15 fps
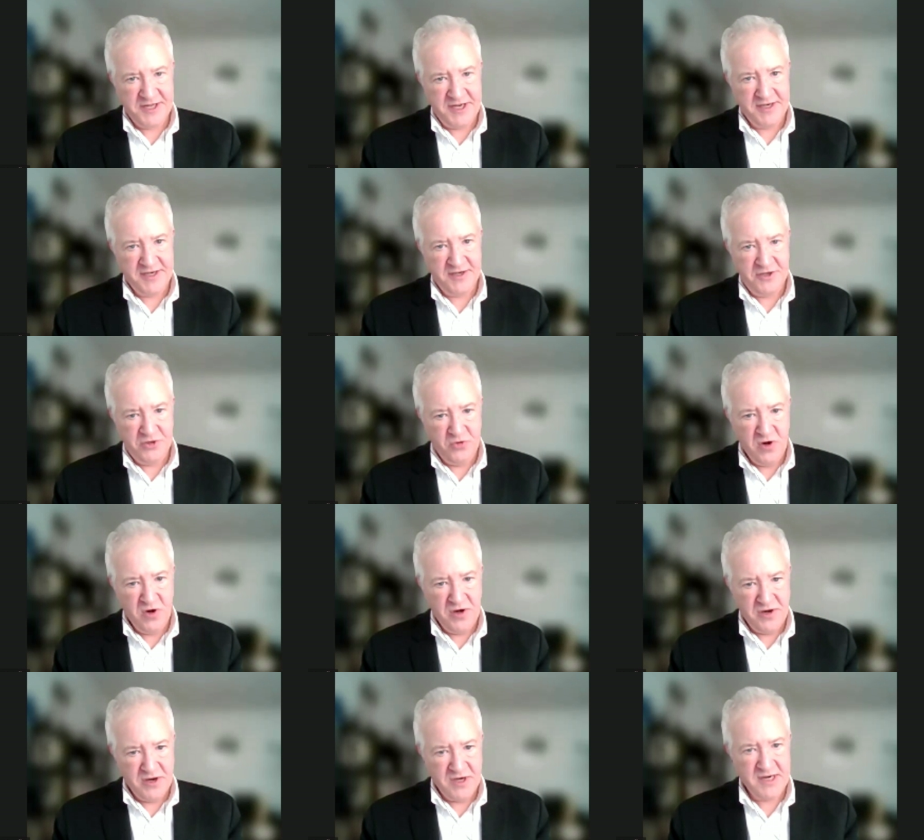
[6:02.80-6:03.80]
stated you
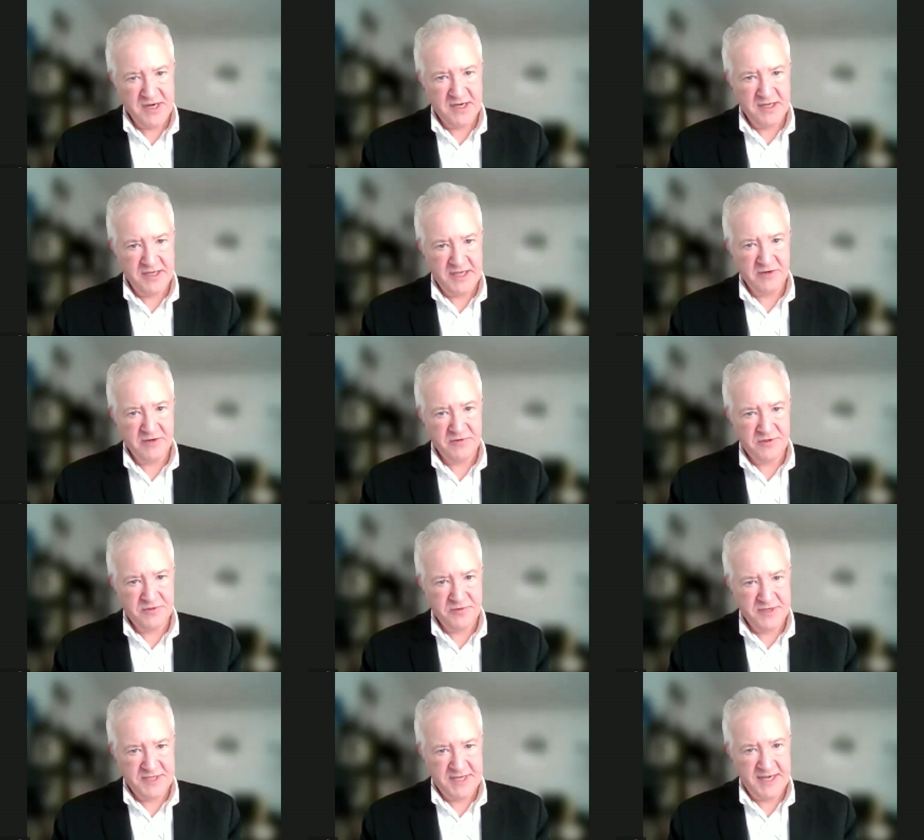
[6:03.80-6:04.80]
are not allowed
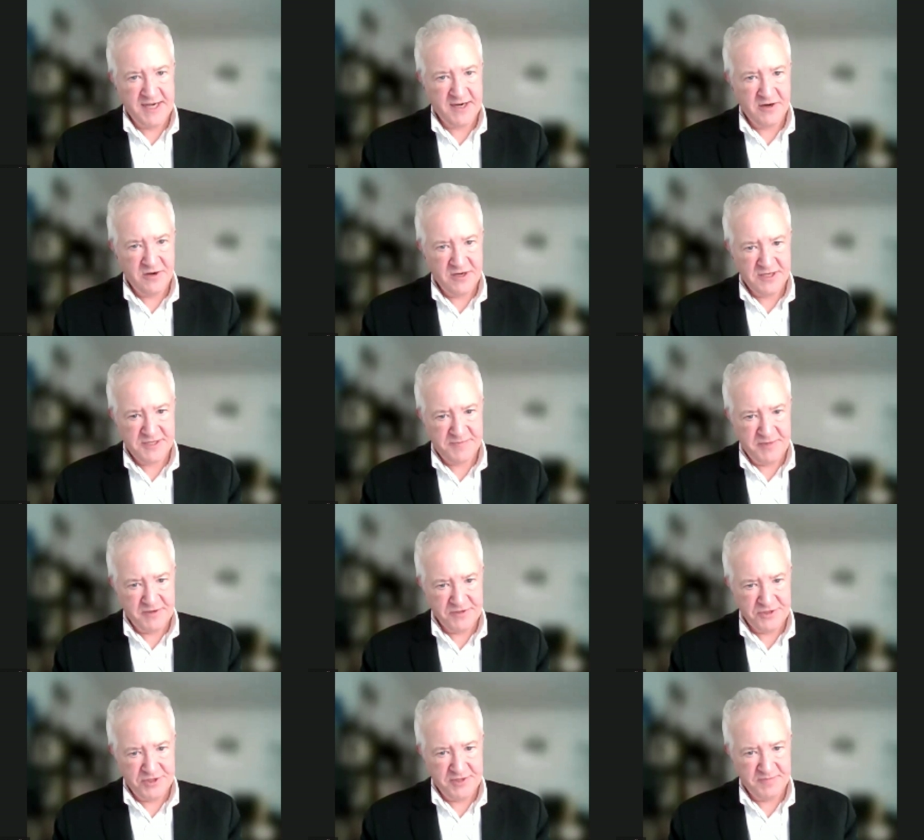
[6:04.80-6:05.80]
to attack
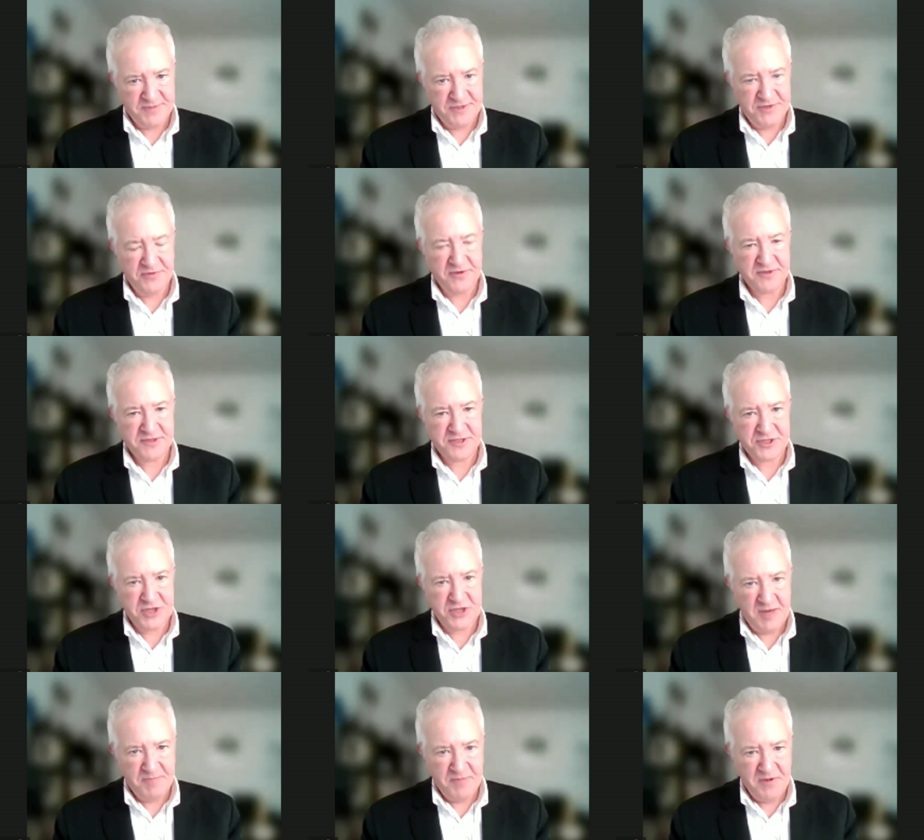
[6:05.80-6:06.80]
hospital ships. You can
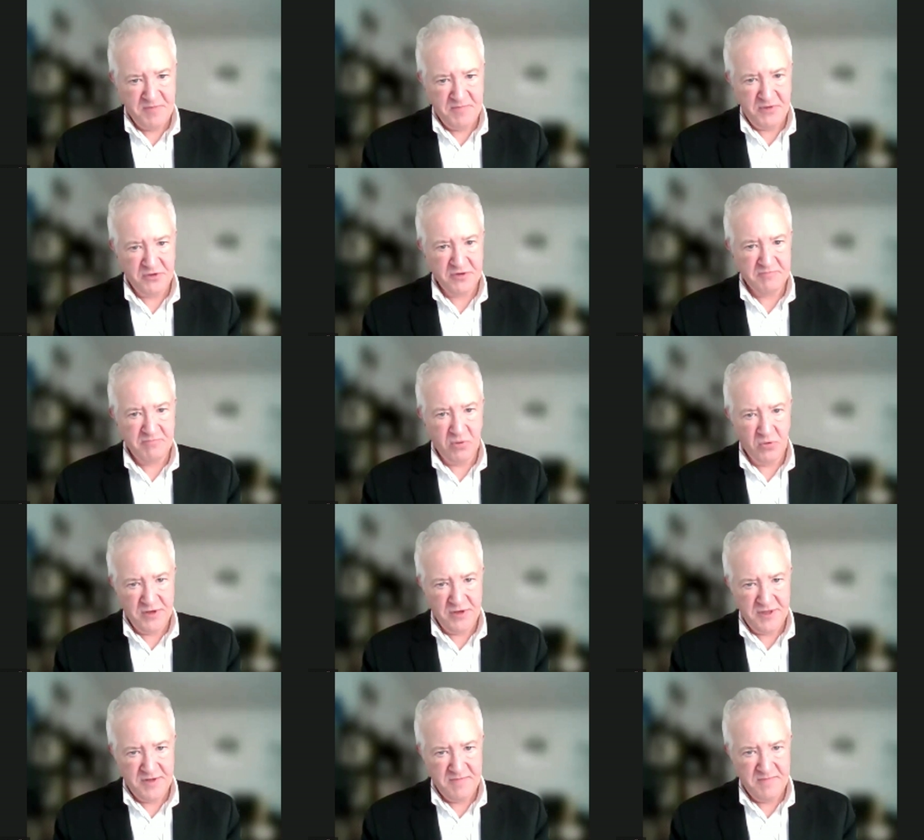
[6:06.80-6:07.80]
stop them, you can
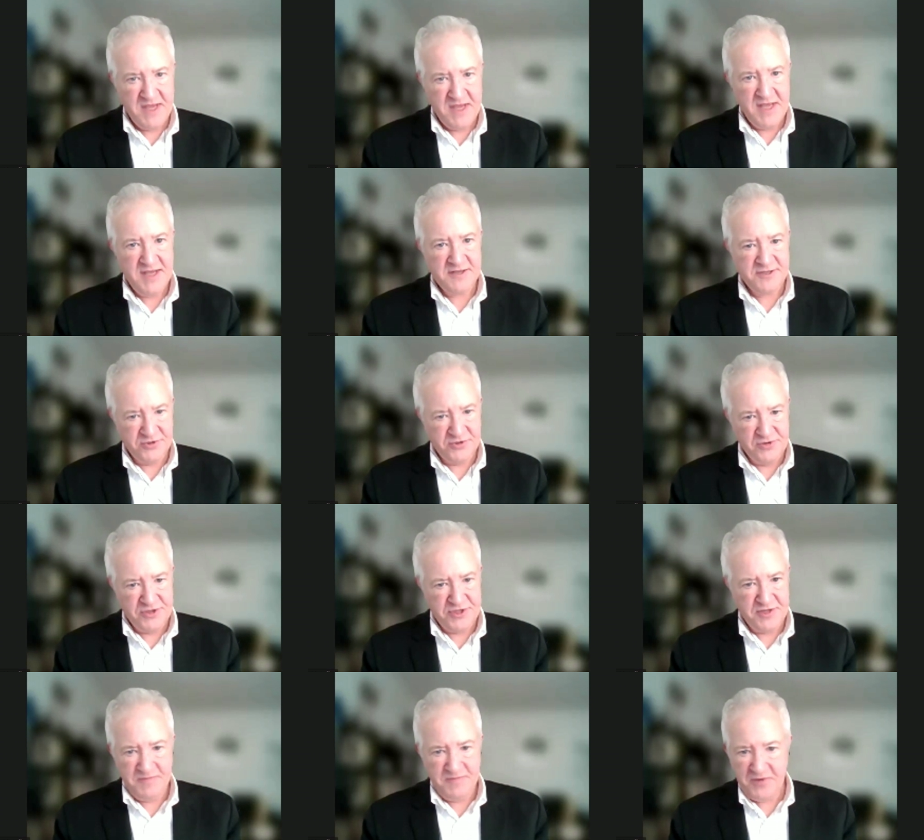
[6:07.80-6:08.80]
board them,
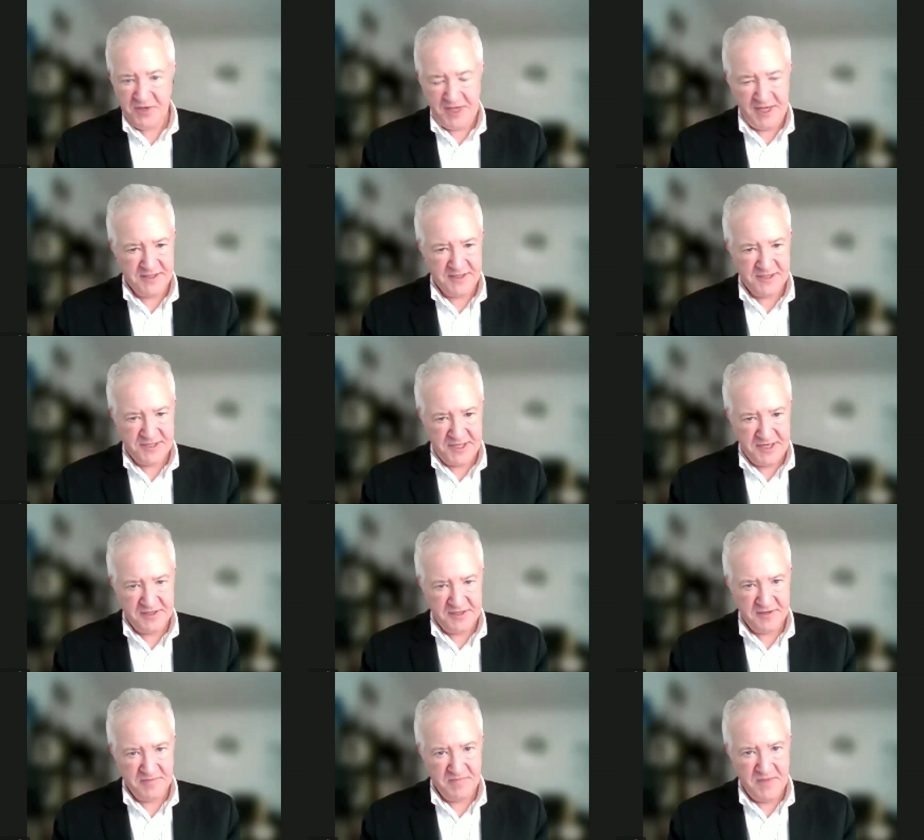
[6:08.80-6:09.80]
search them, you can't
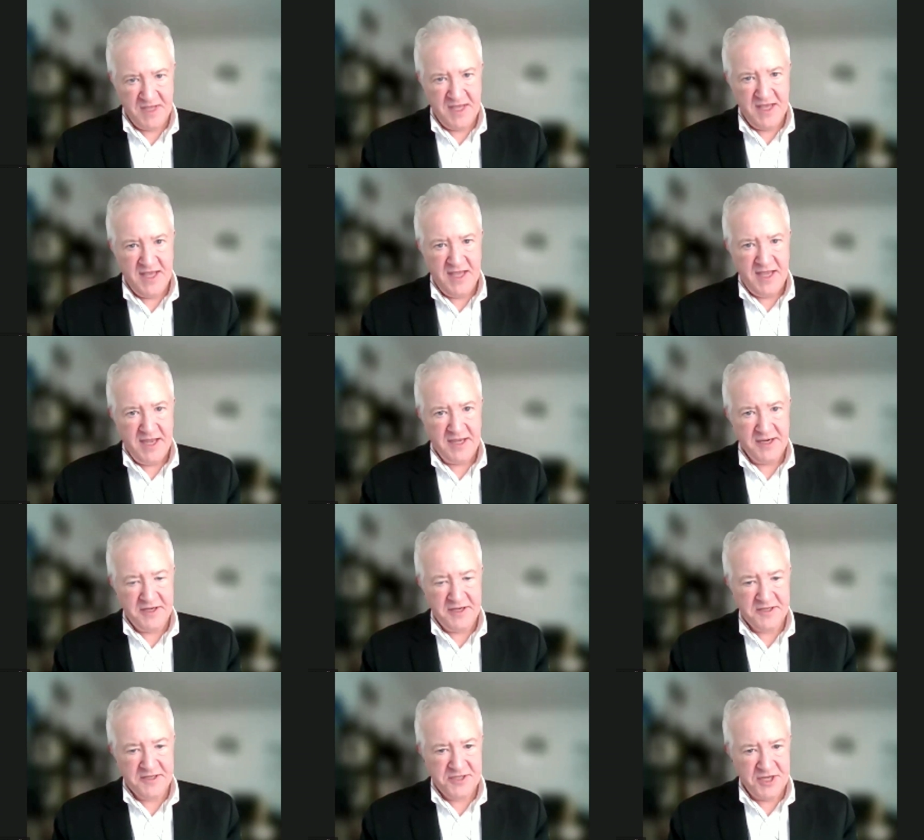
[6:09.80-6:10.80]
sink them. And
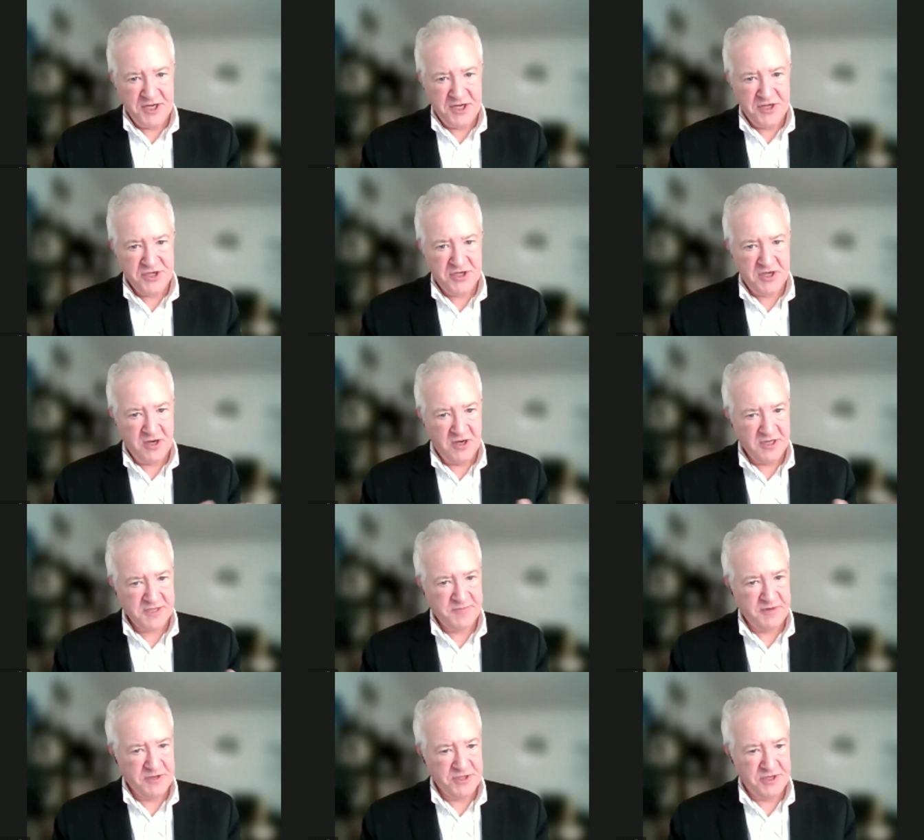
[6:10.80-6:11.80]
in exchange, a
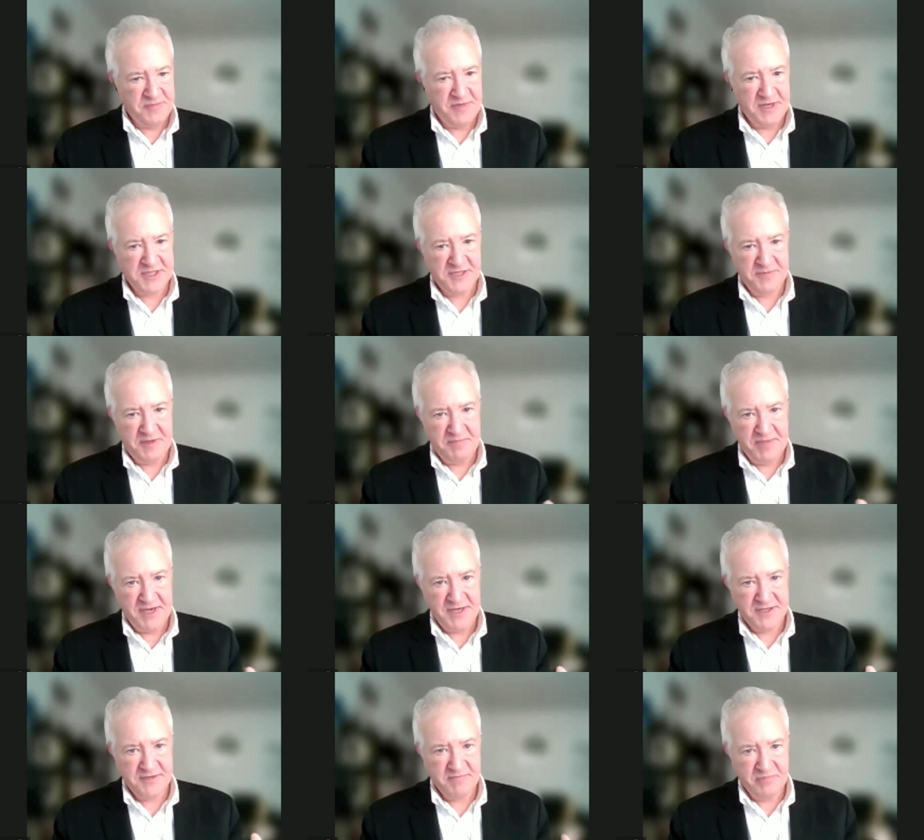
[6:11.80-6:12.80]
hospital ship has to be
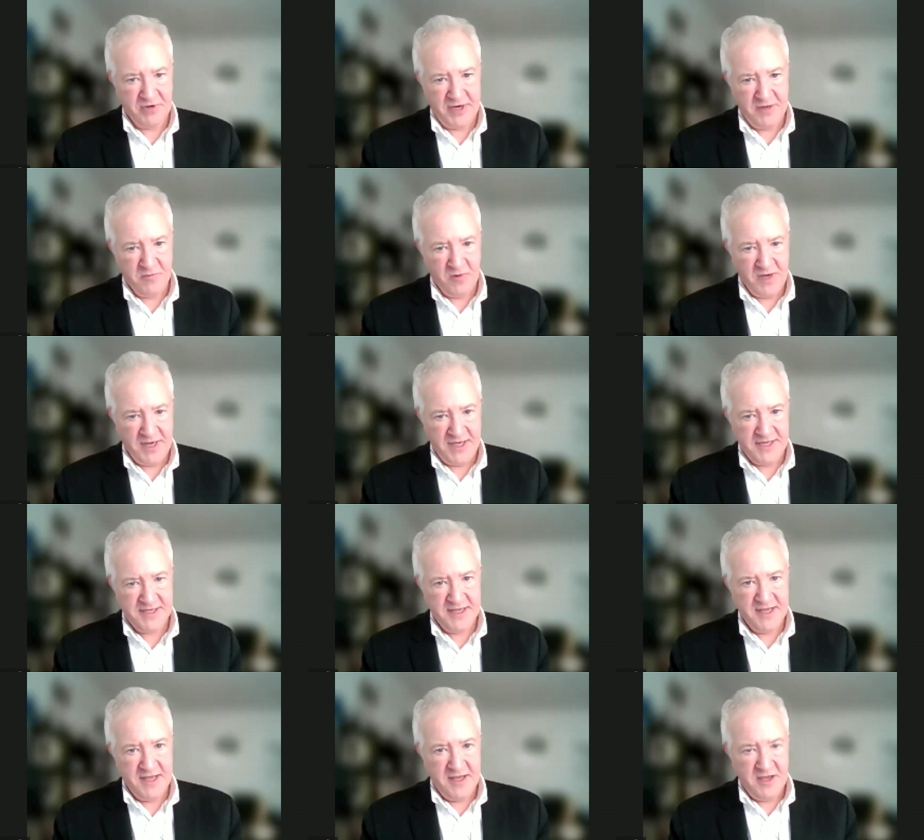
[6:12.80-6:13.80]
painted bright
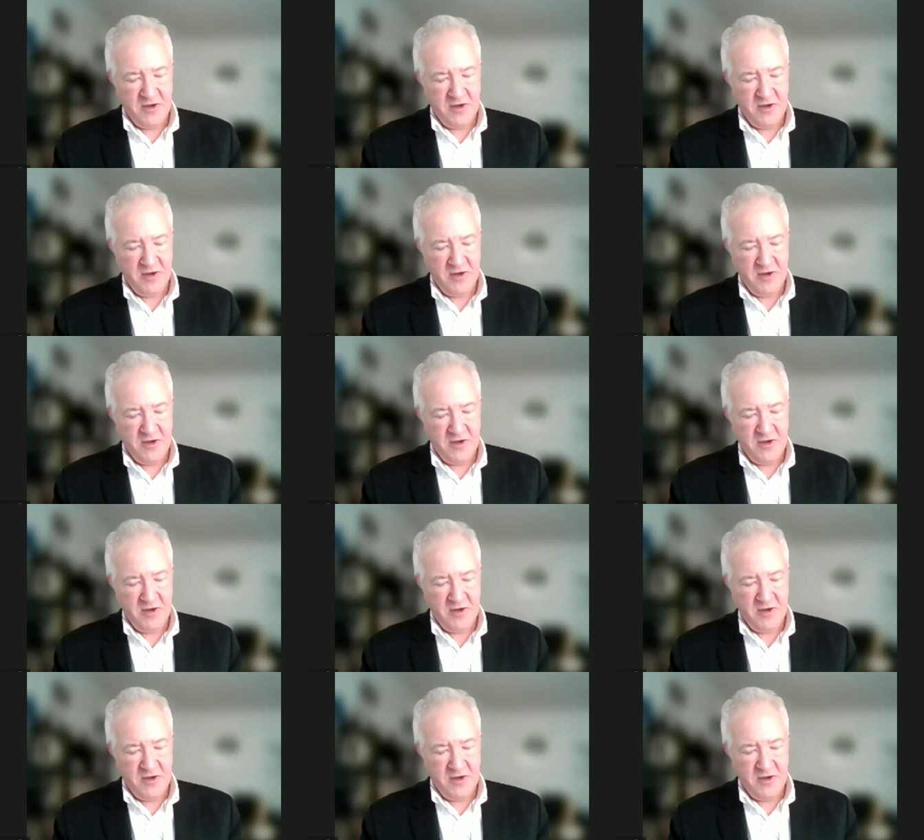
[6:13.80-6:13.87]
white